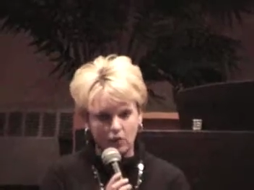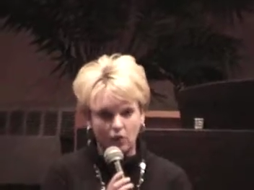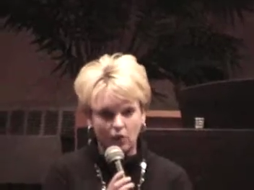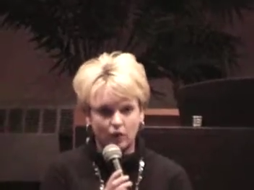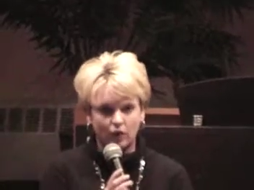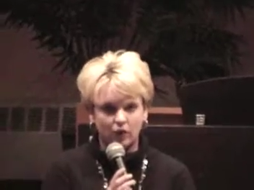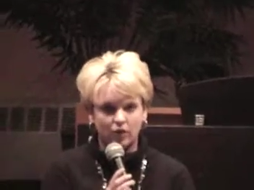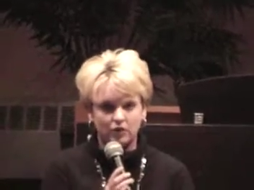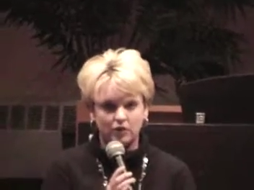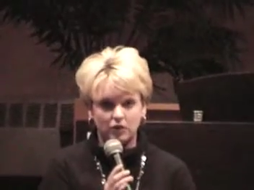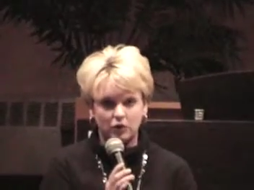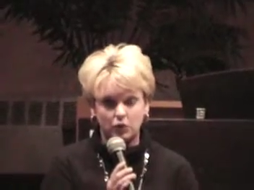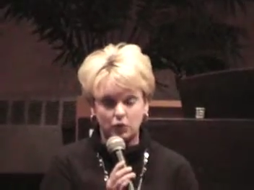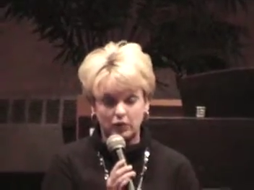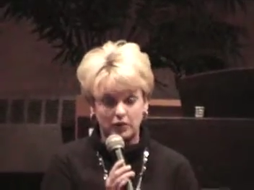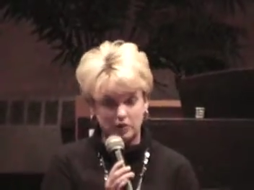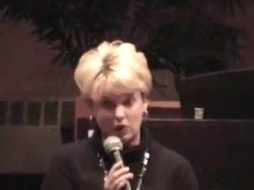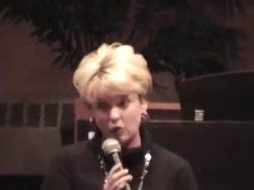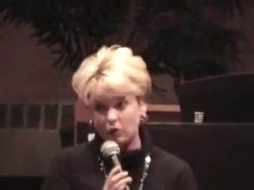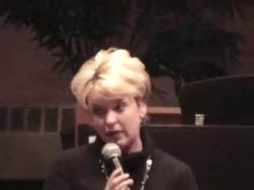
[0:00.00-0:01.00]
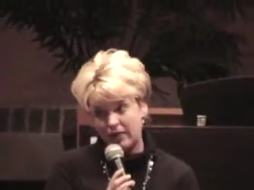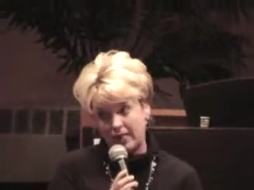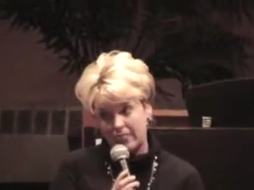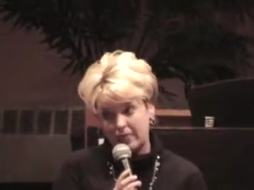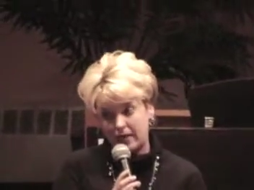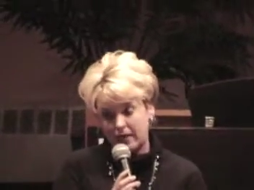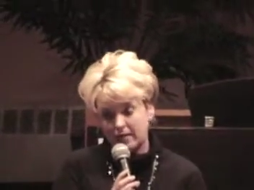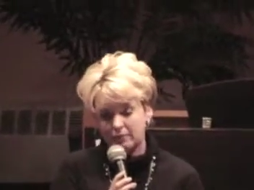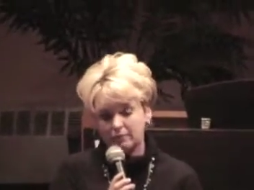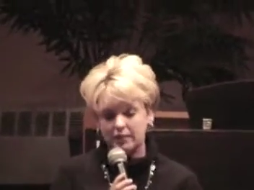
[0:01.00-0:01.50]
or we don't
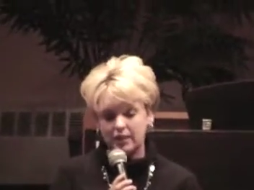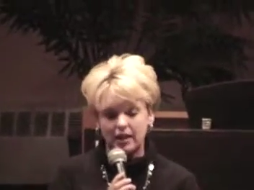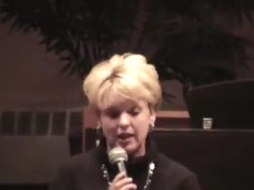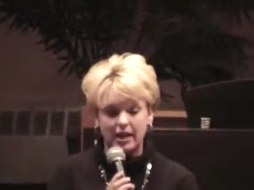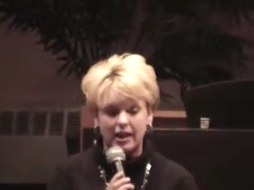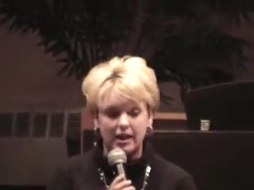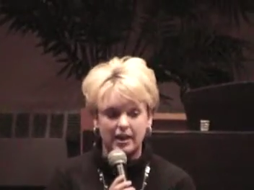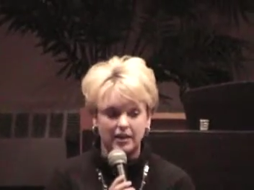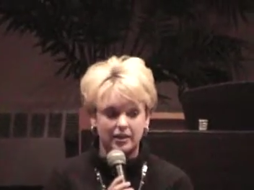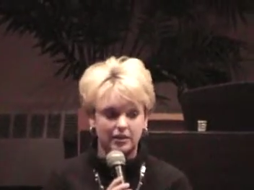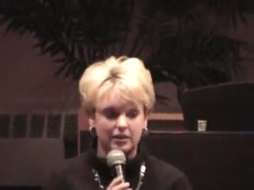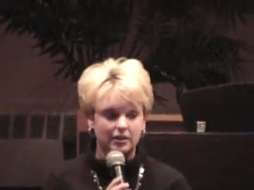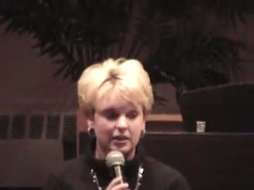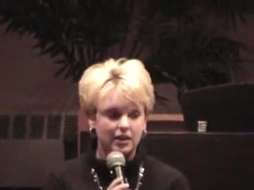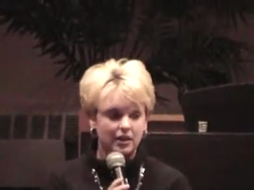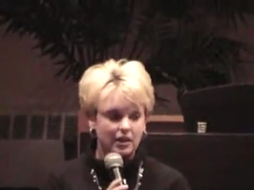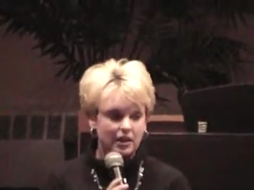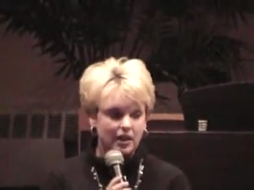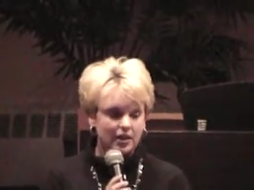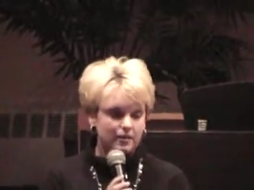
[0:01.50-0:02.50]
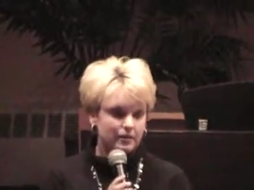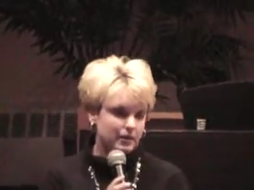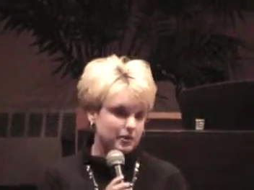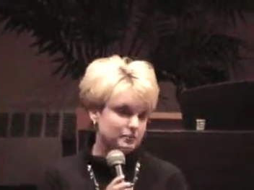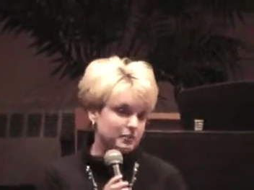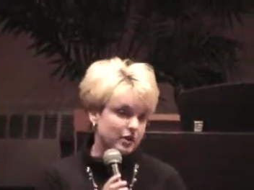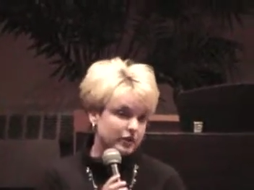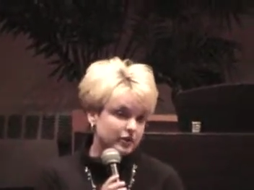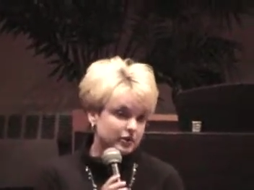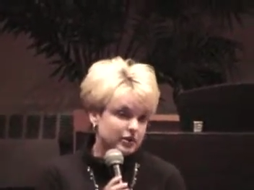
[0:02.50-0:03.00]
get them, and
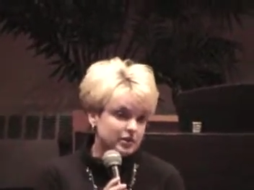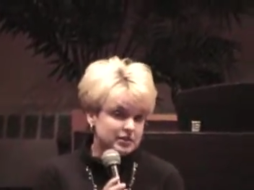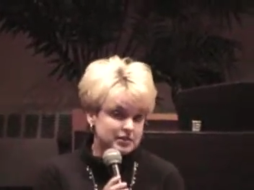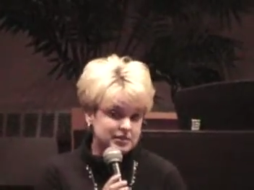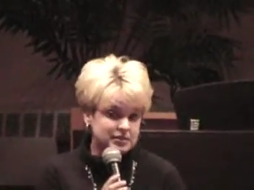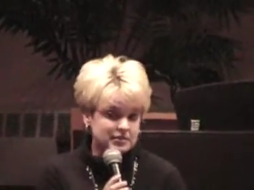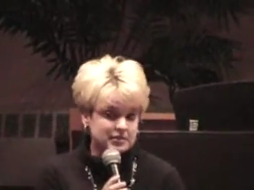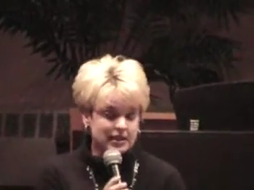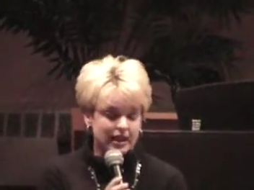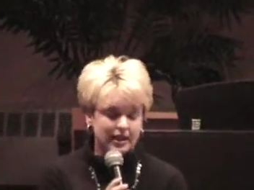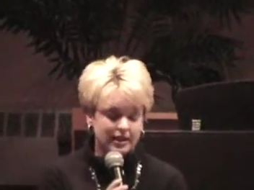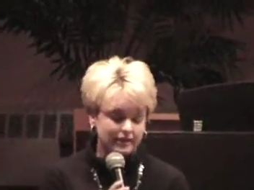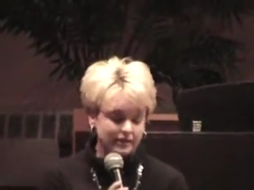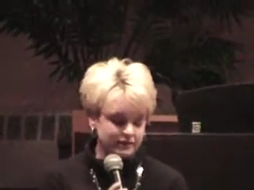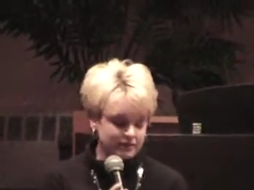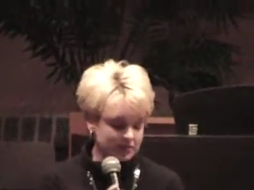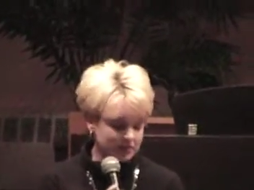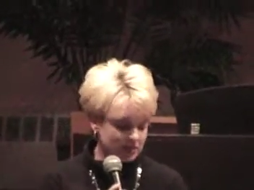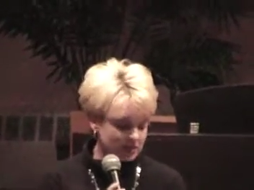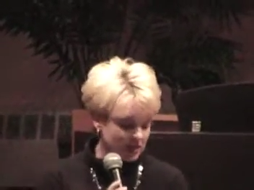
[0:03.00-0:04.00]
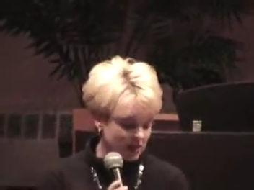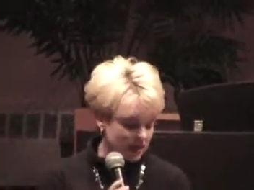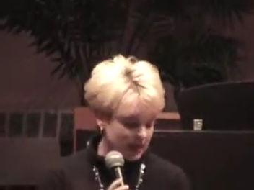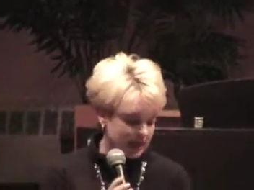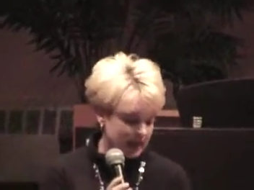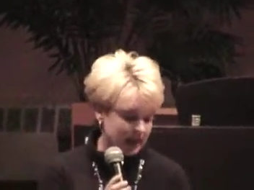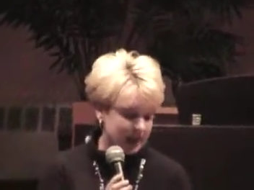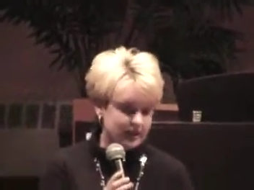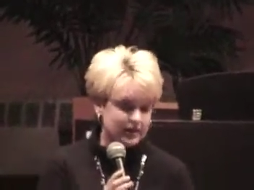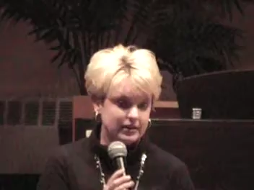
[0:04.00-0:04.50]
their mother is saved
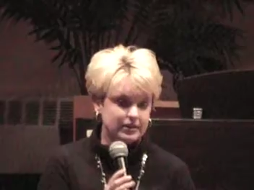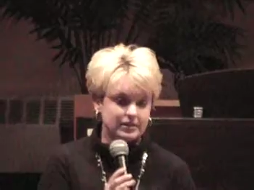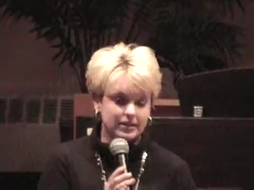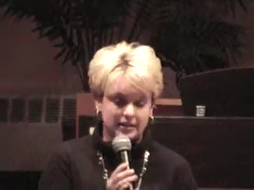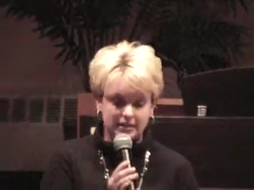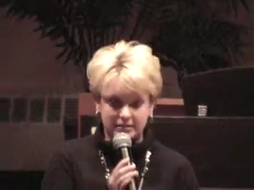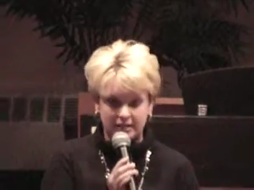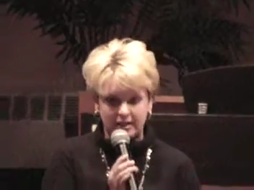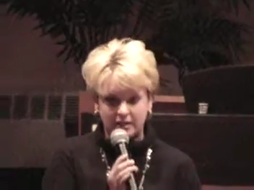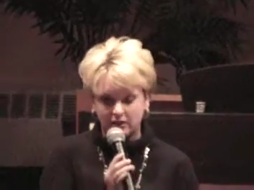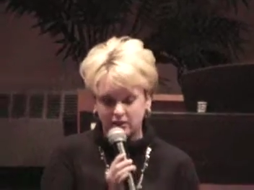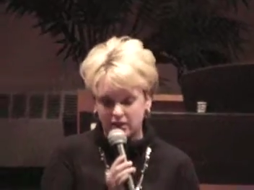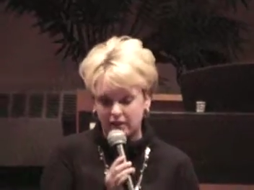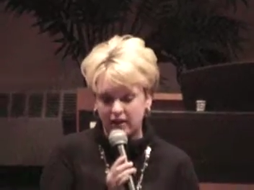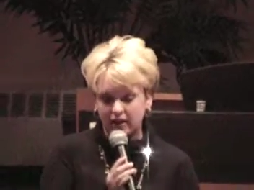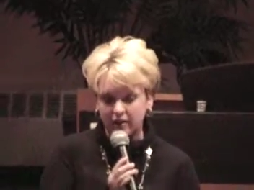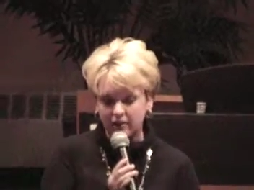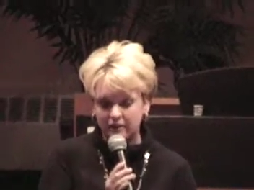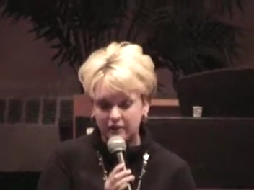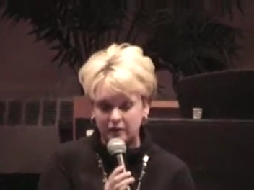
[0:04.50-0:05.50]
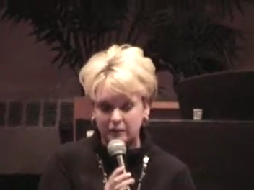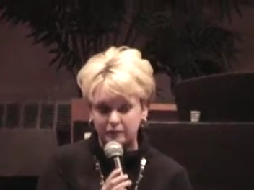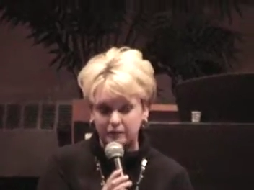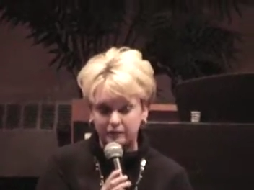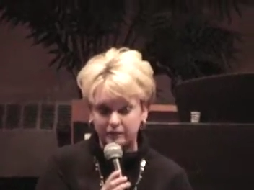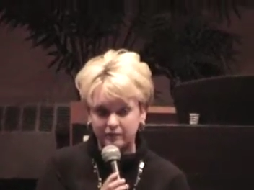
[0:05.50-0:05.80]
and can take good care of